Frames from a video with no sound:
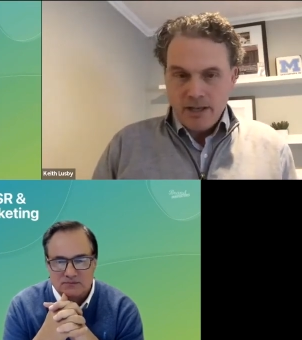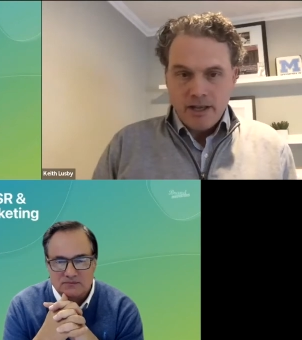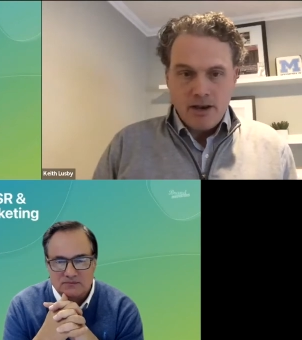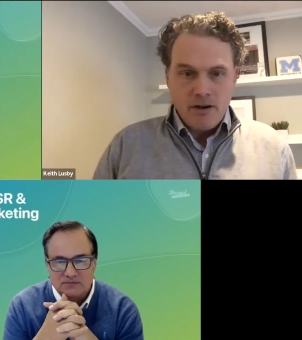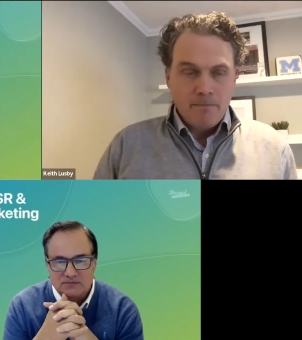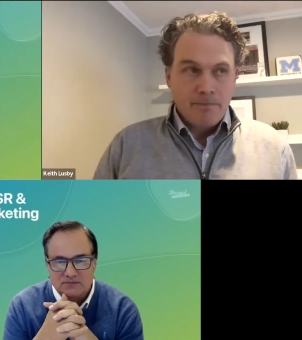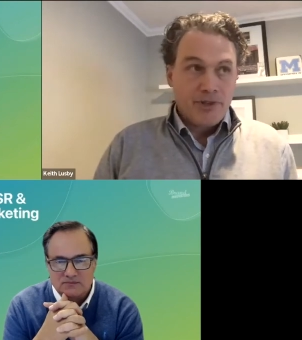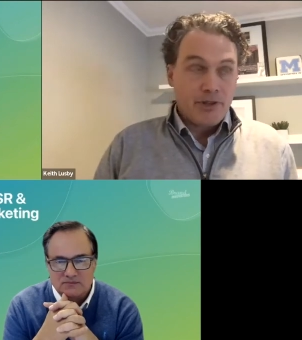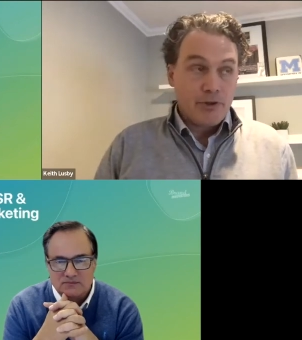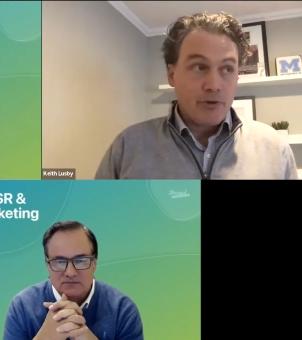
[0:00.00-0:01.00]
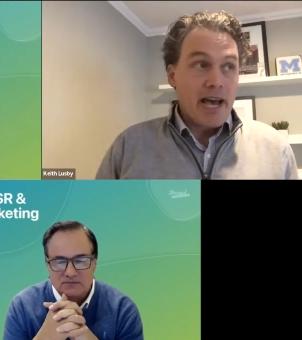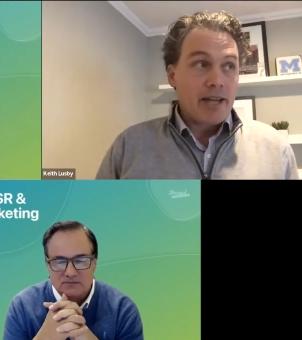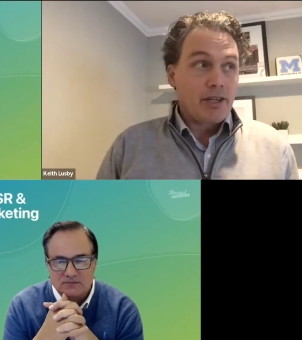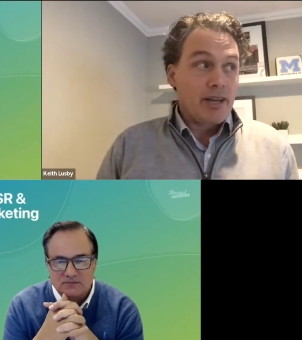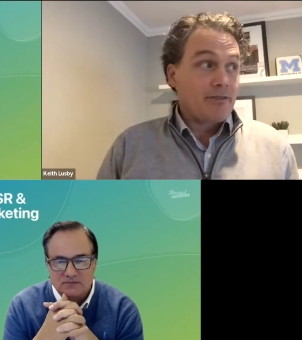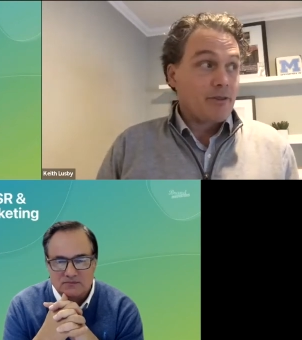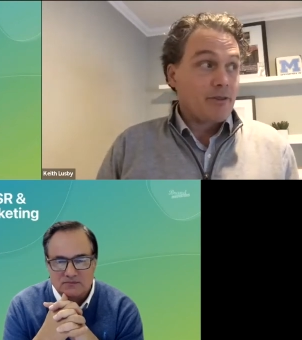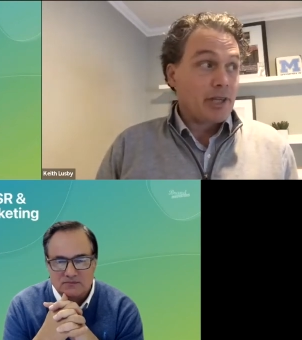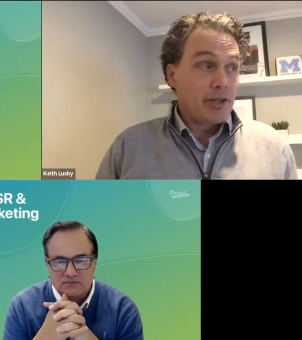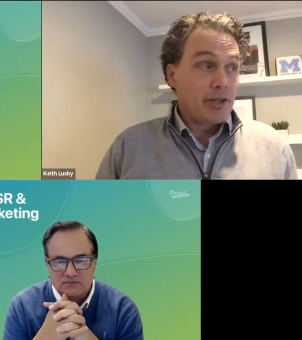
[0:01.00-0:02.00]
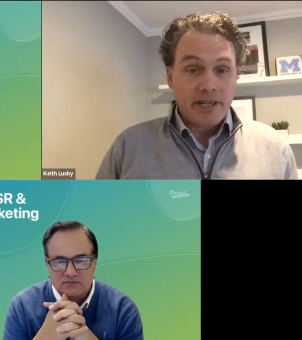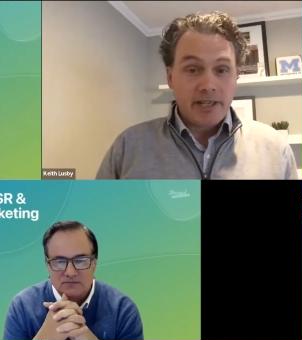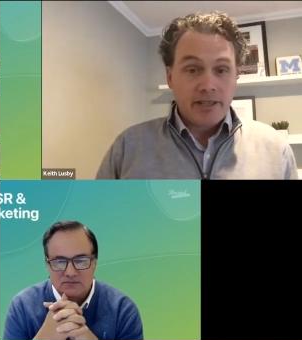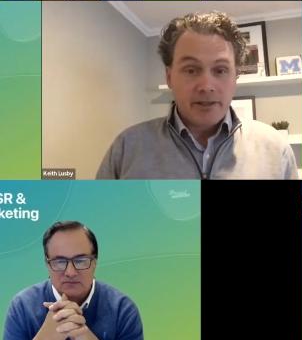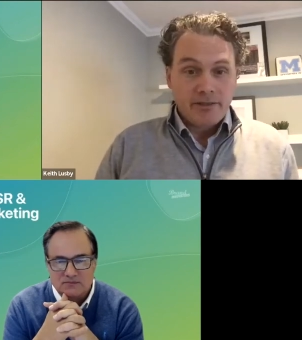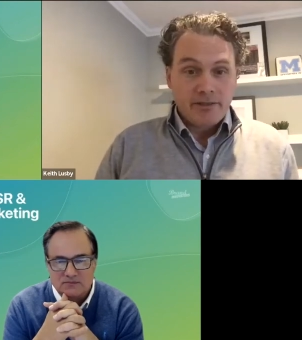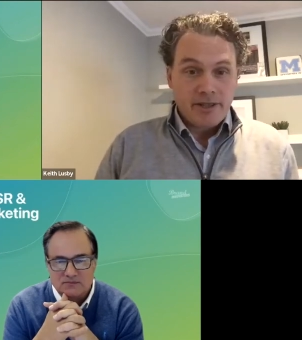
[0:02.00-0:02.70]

Speaker 1: you know, to do that, you have to be curious.